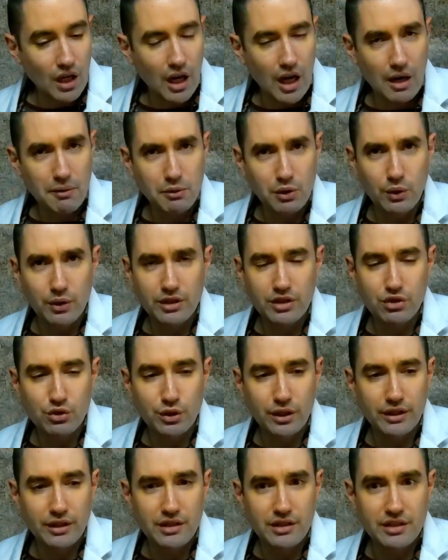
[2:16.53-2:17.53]
I'm going to
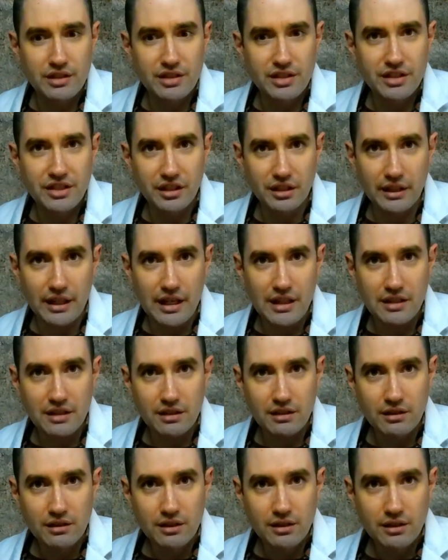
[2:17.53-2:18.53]
try to
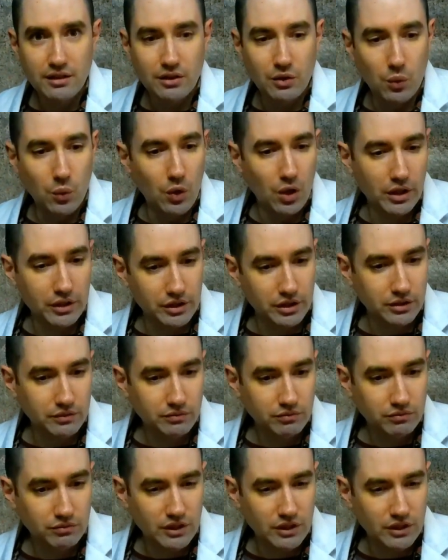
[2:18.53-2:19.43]
distillate the water.